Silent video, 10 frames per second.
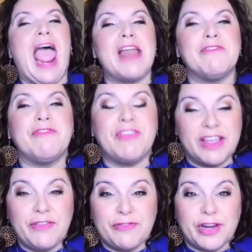And
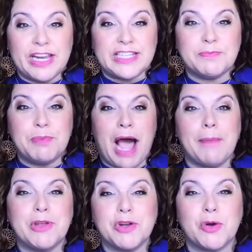feel free to
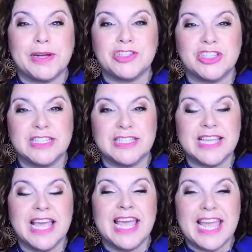pop your
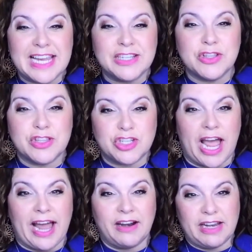questions into the
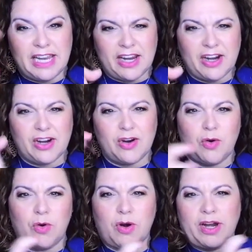chat
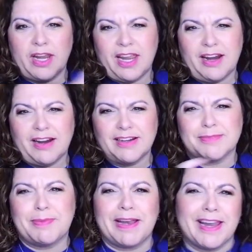here or here,
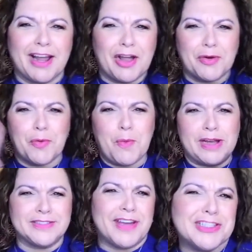depending on
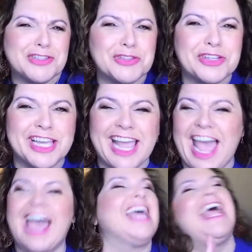what device you're looking
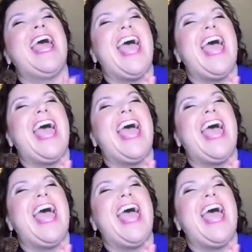at.